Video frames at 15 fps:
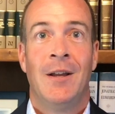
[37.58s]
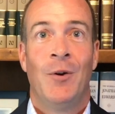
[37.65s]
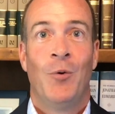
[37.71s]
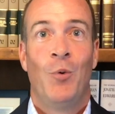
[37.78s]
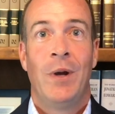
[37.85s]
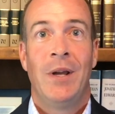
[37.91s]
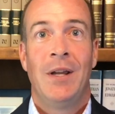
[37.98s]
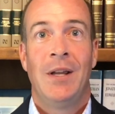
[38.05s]

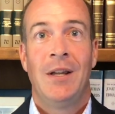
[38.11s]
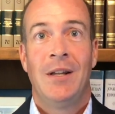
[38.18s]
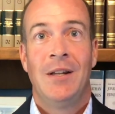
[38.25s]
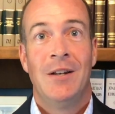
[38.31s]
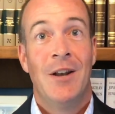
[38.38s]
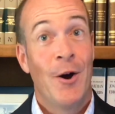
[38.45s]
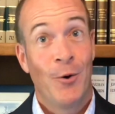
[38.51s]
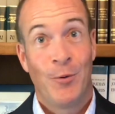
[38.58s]
We
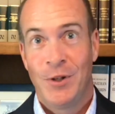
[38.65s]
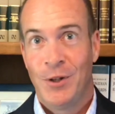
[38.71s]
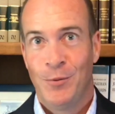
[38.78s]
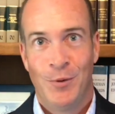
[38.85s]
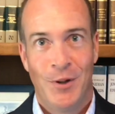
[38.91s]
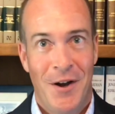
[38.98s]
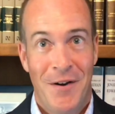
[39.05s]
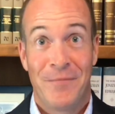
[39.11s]
know you
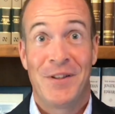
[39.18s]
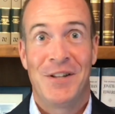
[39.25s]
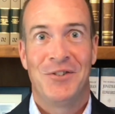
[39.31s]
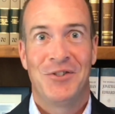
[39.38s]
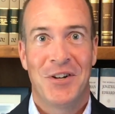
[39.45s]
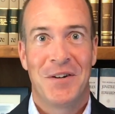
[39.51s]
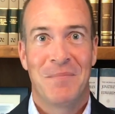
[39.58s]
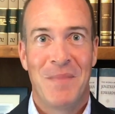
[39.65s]
love these
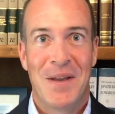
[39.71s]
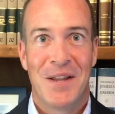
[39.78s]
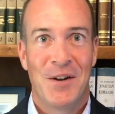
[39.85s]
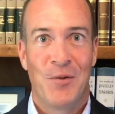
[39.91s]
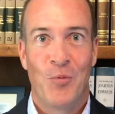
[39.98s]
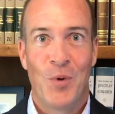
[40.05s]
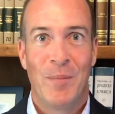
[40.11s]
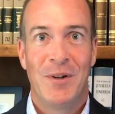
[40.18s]
young men
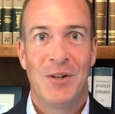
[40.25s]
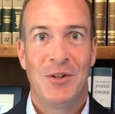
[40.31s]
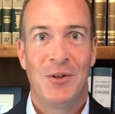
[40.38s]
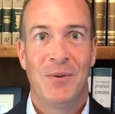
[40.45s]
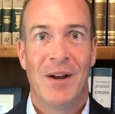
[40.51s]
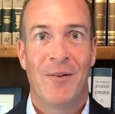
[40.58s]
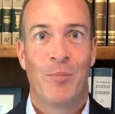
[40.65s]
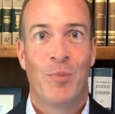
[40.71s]
and women you
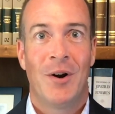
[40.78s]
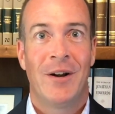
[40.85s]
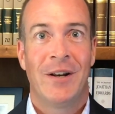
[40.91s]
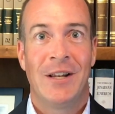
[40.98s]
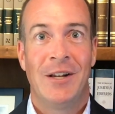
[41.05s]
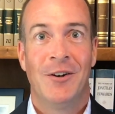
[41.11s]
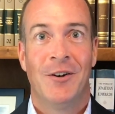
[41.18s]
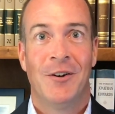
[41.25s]
have brought
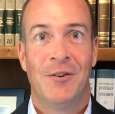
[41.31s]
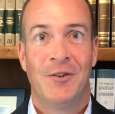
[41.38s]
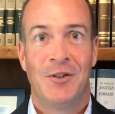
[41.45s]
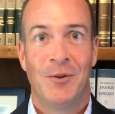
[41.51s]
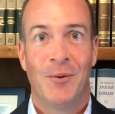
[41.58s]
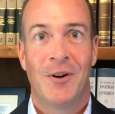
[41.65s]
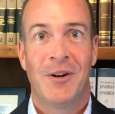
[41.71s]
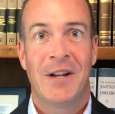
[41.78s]
here
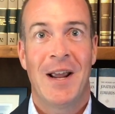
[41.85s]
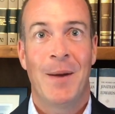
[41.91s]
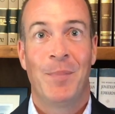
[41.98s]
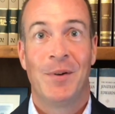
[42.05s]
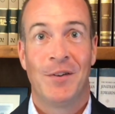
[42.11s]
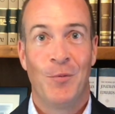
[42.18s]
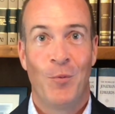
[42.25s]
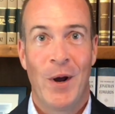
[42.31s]
to our
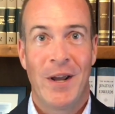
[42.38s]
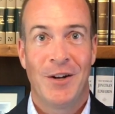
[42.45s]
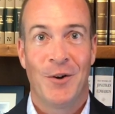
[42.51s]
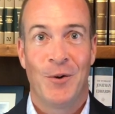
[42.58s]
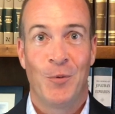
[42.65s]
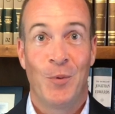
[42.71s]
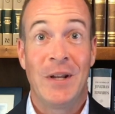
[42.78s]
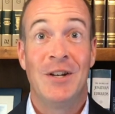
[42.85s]
campus in Waco.
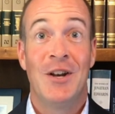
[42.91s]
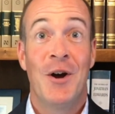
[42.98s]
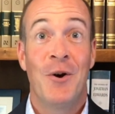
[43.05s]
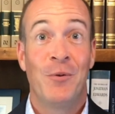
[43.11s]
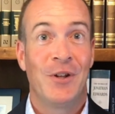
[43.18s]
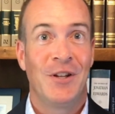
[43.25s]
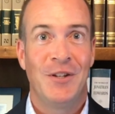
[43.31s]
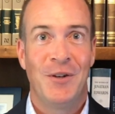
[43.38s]
We know
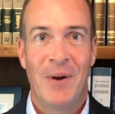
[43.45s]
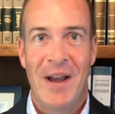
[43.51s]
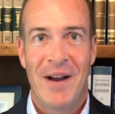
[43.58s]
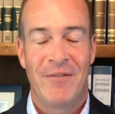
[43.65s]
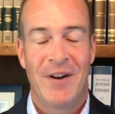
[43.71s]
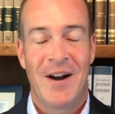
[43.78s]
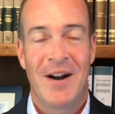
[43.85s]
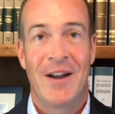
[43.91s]
that you
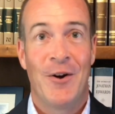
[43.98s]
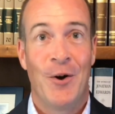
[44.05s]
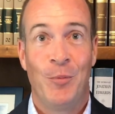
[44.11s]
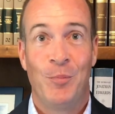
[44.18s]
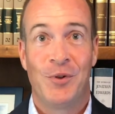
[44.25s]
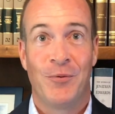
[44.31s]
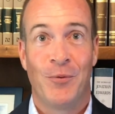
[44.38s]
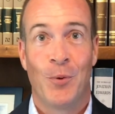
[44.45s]
have high
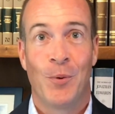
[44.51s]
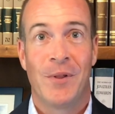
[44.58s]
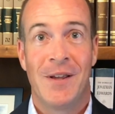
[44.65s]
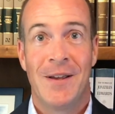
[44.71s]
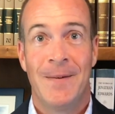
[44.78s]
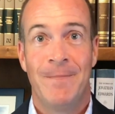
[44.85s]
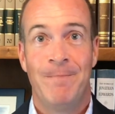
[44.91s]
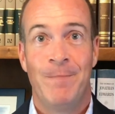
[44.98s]
hopes for
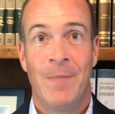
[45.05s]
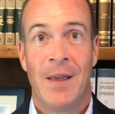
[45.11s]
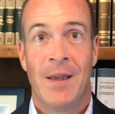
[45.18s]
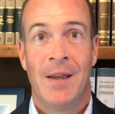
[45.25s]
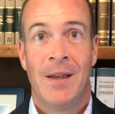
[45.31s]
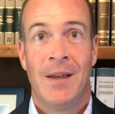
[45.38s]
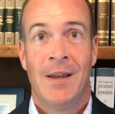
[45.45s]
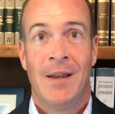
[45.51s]
them,
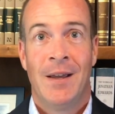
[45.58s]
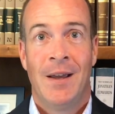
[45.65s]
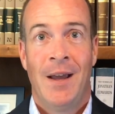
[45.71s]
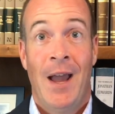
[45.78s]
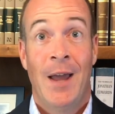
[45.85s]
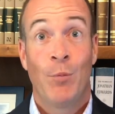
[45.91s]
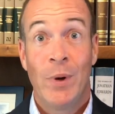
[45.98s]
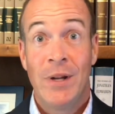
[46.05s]

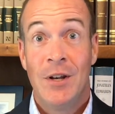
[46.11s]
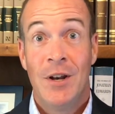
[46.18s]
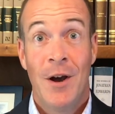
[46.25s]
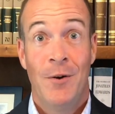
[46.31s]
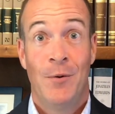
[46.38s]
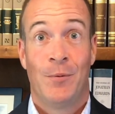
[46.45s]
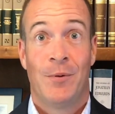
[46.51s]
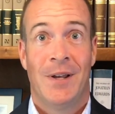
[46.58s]
and we
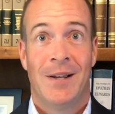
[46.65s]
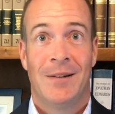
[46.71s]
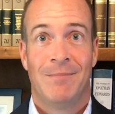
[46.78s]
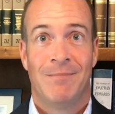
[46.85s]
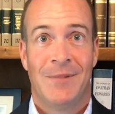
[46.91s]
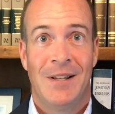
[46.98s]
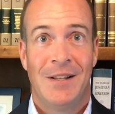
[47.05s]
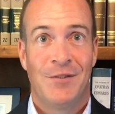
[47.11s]
know
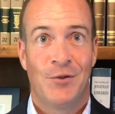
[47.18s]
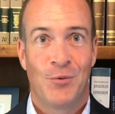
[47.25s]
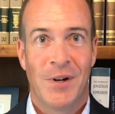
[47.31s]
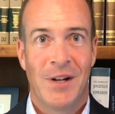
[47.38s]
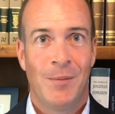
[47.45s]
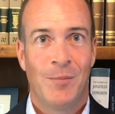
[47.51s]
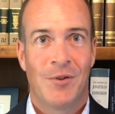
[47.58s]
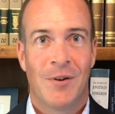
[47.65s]
that these
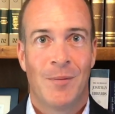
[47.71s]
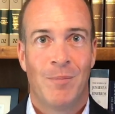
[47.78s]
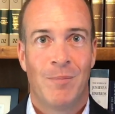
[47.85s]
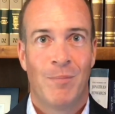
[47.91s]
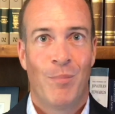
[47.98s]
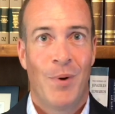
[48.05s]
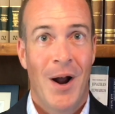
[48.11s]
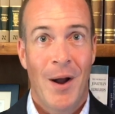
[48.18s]
dreams are
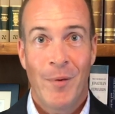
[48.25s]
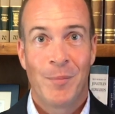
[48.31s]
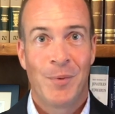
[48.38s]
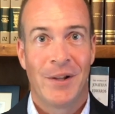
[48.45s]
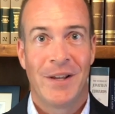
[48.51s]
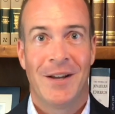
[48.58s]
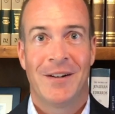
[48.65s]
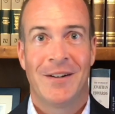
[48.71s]

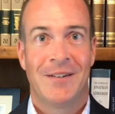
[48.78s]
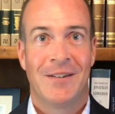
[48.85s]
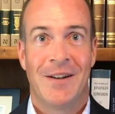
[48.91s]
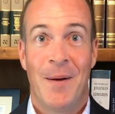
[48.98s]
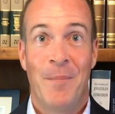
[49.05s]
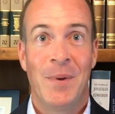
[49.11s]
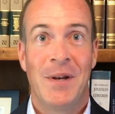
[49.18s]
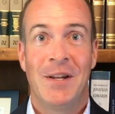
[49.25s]
probably
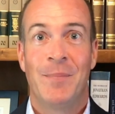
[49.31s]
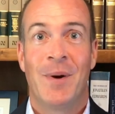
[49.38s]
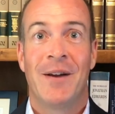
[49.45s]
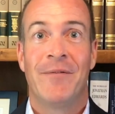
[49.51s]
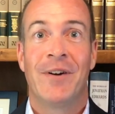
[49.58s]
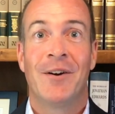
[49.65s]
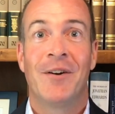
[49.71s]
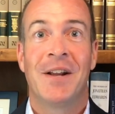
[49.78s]
accompanied by
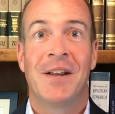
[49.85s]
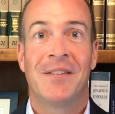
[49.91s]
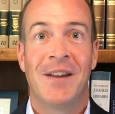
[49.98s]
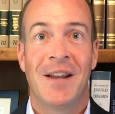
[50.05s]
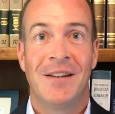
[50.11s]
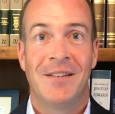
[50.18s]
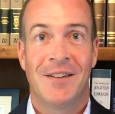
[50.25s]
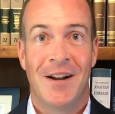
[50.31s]
various
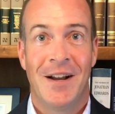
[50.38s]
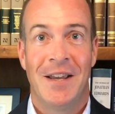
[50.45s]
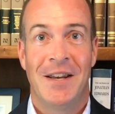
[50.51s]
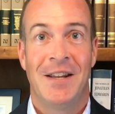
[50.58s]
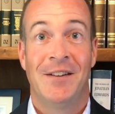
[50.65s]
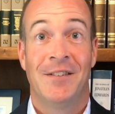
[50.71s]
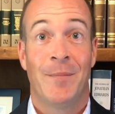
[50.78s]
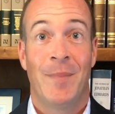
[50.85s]

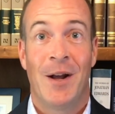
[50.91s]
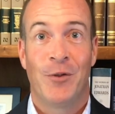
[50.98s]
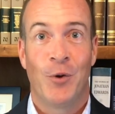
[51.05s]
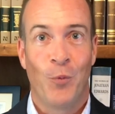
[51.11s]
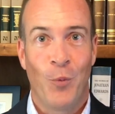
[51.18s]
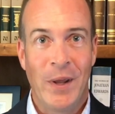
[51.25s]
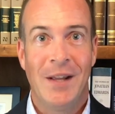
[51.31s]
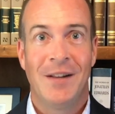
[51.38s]
anxieties about the
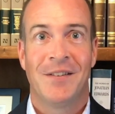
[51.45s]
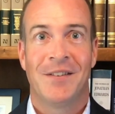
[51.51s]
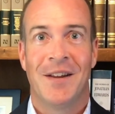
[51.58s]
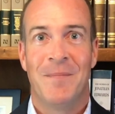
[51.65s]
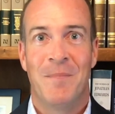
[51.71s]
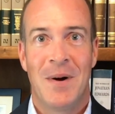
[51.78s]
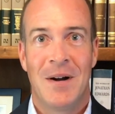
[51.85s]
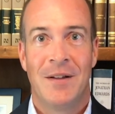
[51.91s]
weeks
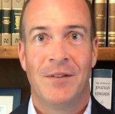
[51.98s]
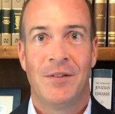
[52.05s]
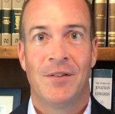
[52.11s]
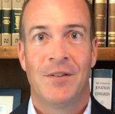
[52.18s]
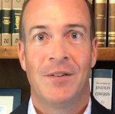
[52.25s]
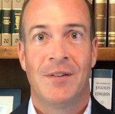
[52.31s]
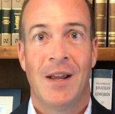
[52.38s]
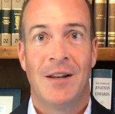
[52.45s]
and
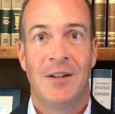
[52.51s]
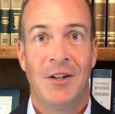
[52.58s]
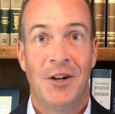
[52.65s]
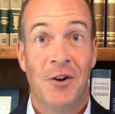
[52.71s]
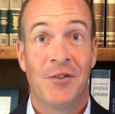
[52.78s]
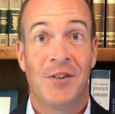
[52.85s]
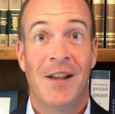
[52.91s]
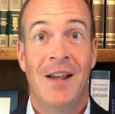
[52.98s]
months and
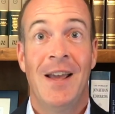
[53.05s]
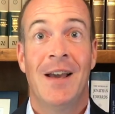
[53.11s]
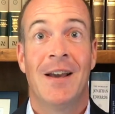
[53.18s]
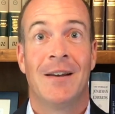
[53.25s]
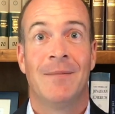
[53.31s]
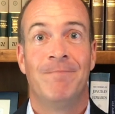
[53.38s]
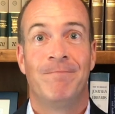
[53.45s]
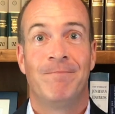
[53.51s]
years
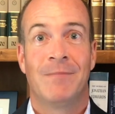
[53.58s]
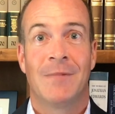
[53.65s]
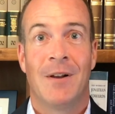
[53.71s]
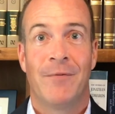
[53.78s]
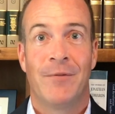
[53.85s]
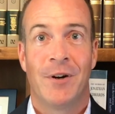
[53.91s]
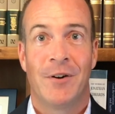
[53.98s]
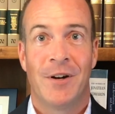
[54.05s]
ahead
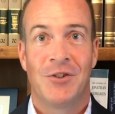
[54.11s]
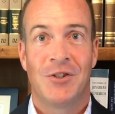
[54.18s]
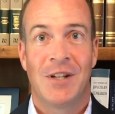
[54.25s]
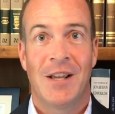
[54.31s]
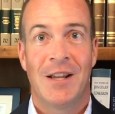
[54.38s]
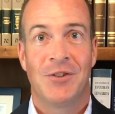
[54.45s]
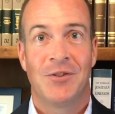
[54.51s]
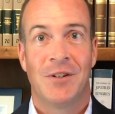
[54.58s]
of their
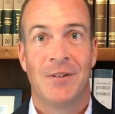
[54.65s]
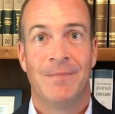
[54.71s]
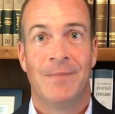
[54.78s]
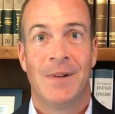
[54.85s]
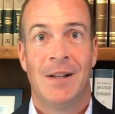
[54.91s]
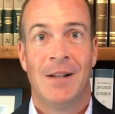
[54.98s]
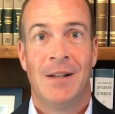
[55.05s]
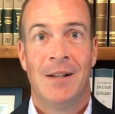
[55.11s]
education.
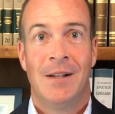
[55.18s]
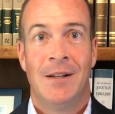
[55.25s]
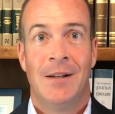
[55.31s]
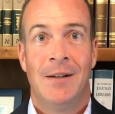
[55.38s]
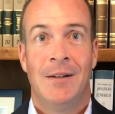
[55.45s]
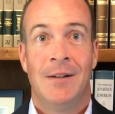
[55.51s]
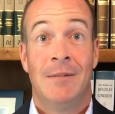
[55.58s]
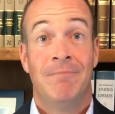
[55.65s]

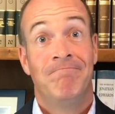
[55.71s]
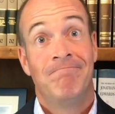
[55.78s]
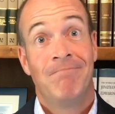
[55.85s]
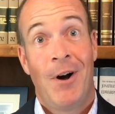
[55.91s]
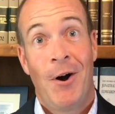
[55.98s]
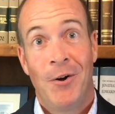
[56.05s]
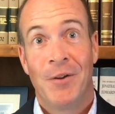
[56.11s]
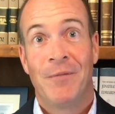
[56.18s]

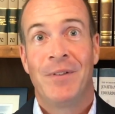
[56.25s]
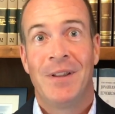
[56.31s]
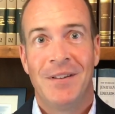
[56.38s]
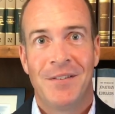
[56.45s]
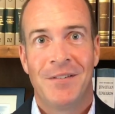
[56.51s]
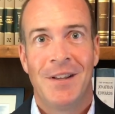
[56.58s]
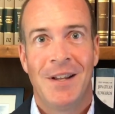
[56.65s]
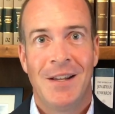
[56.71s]
All of
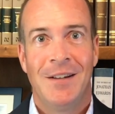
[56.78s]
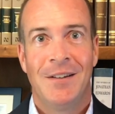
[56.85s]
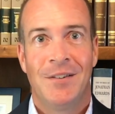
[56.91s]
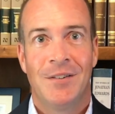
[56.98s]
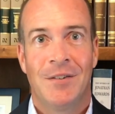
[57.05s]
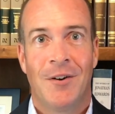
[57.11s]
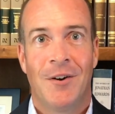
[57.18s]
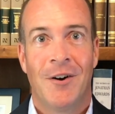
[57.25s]
these
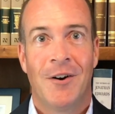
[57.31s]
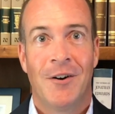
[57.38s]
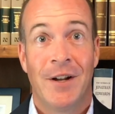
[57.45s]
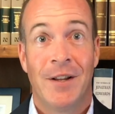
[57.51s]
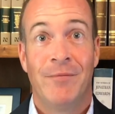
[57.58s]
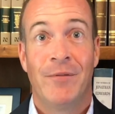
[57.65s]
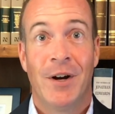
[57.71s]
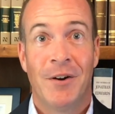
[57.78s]
things are
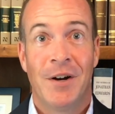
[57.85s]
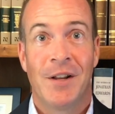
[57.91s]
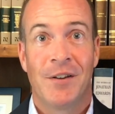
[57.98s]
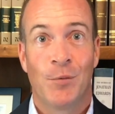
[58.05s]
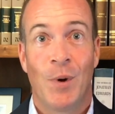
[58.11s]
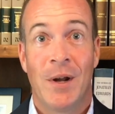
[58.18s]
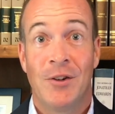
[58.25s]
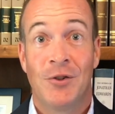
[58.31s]
in
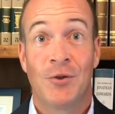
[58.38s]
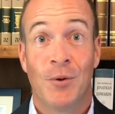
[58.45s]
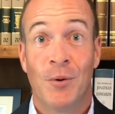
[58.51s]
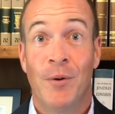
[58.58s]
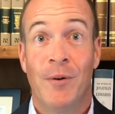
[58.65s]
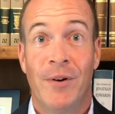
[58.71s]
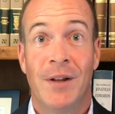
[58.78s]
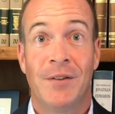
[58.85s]
various ways
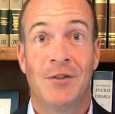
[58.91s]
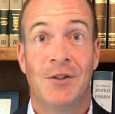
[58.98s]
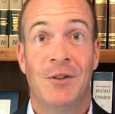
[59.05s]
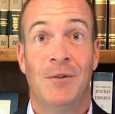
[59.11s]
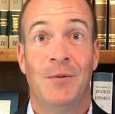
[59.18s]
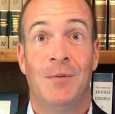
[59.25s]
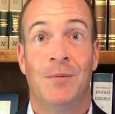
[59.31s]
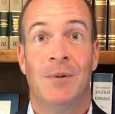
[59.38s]
true of us
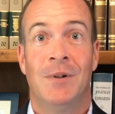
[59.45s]
too.